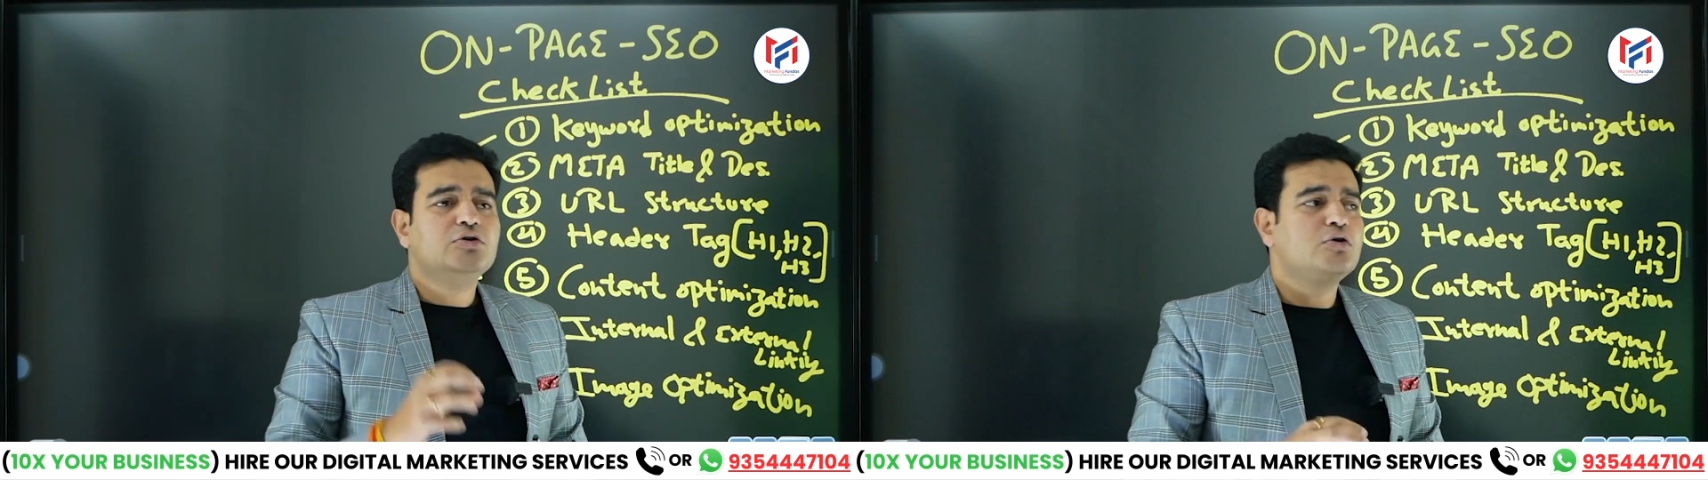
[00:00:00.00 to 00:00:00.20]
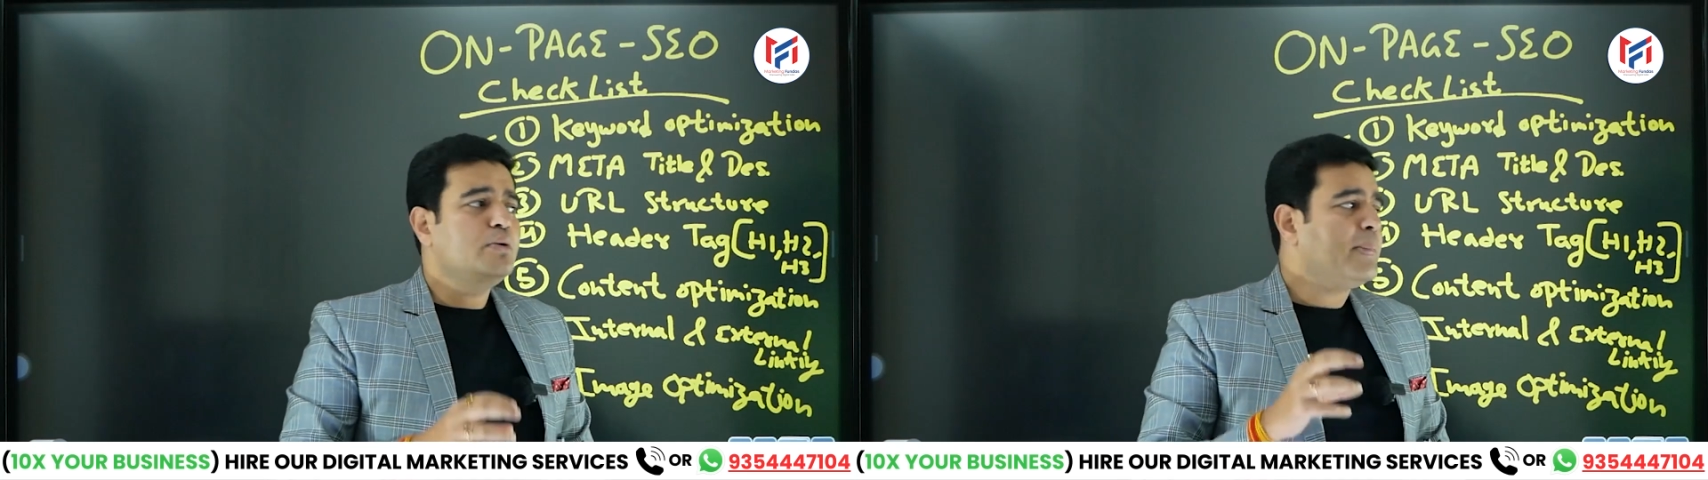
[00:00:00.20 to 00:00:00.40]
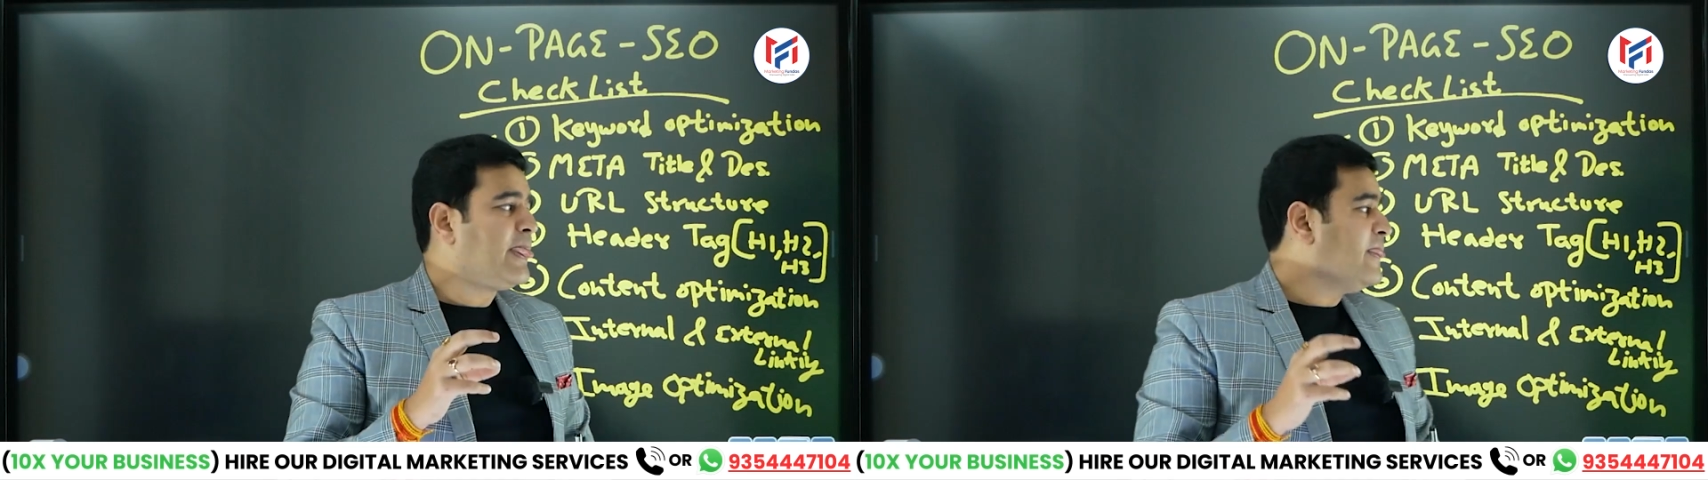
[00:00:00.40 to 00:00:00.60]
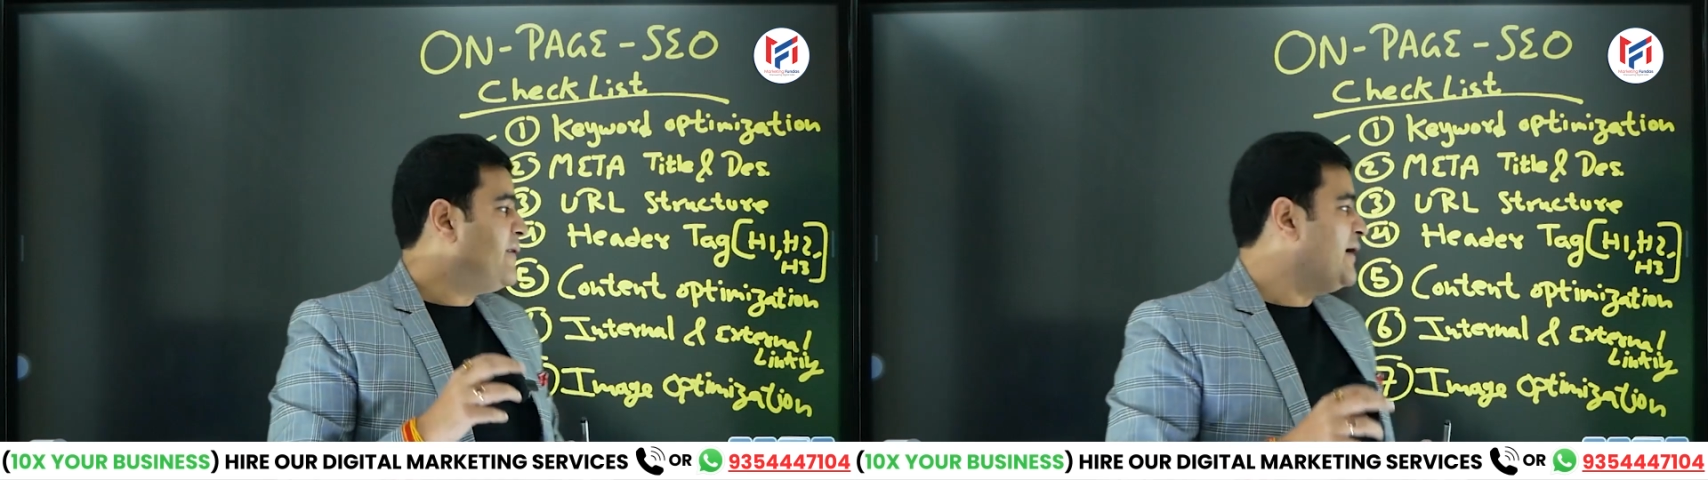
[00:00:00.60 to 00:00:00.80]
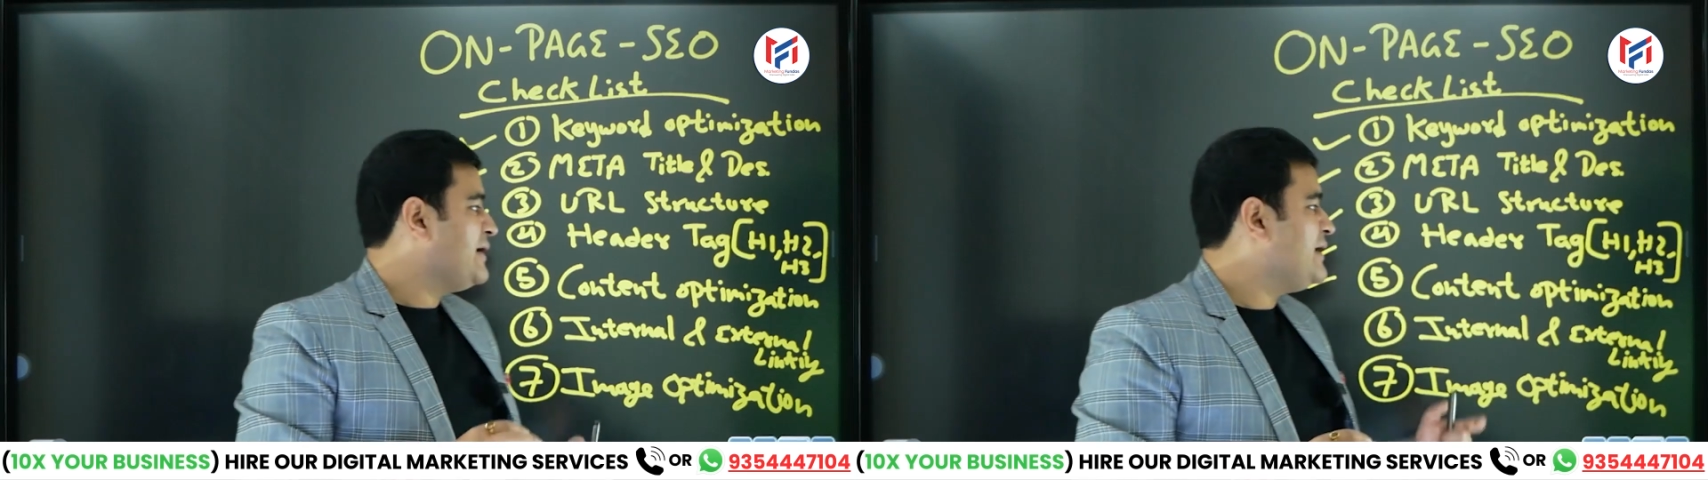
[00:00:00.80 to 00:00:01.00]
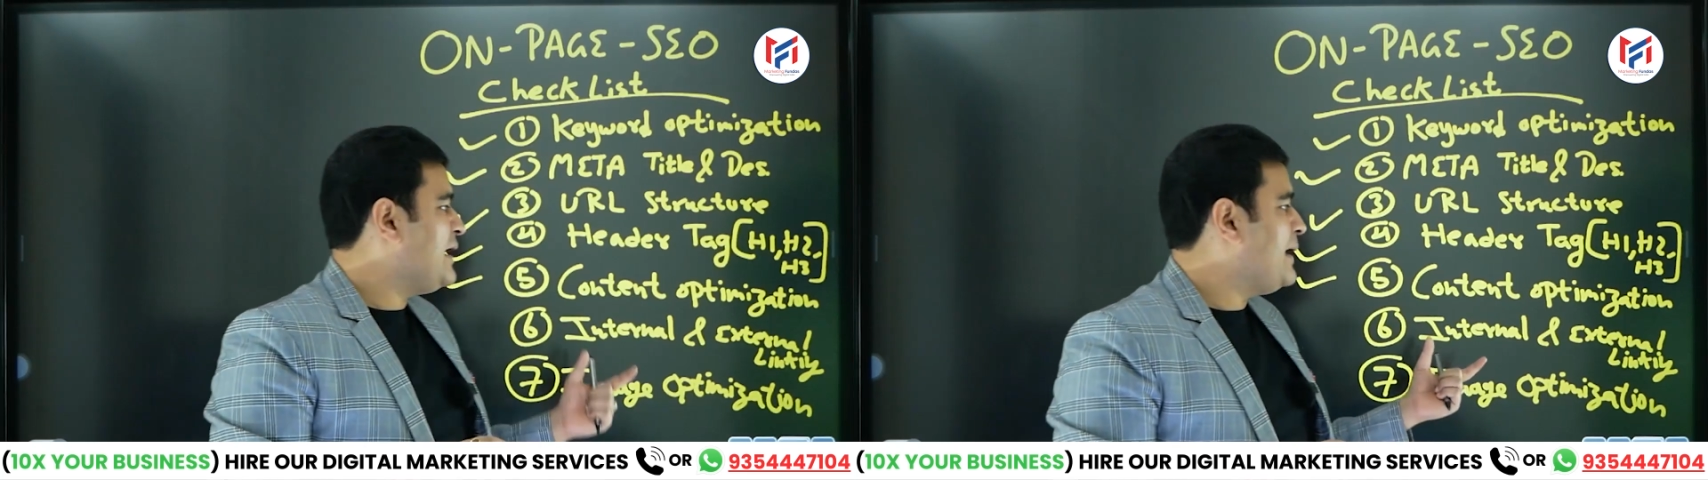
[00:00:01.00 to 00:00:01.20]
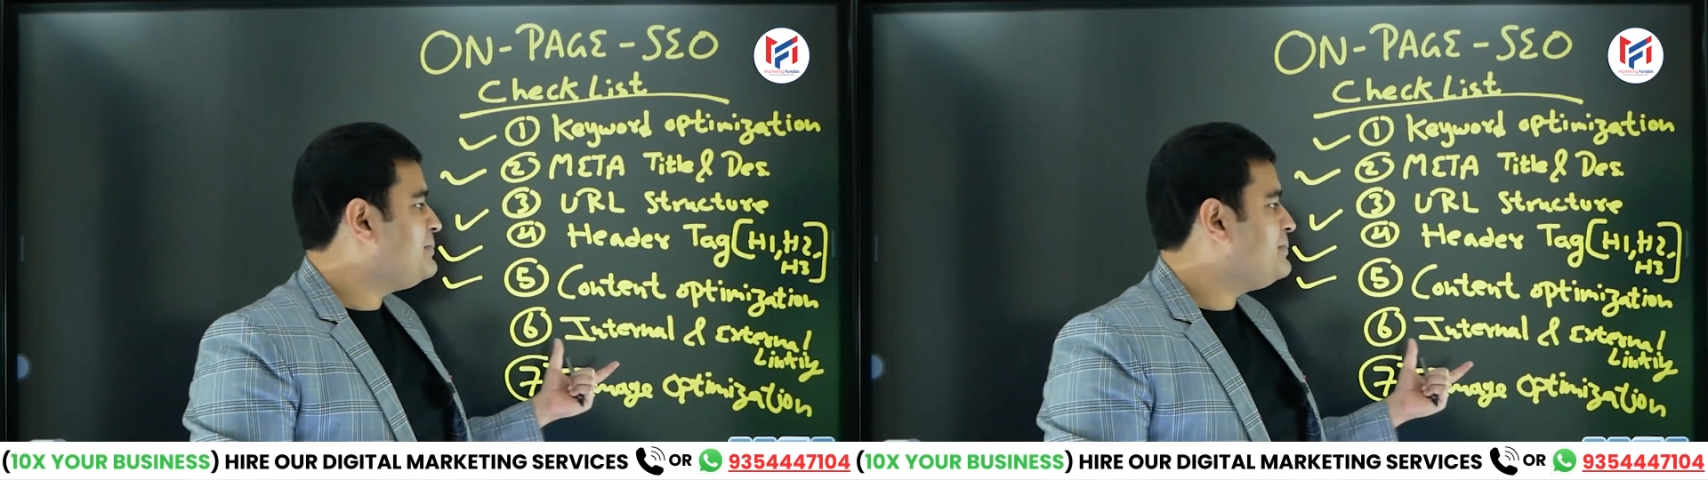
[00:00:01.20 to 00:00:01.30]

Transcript: So, friends,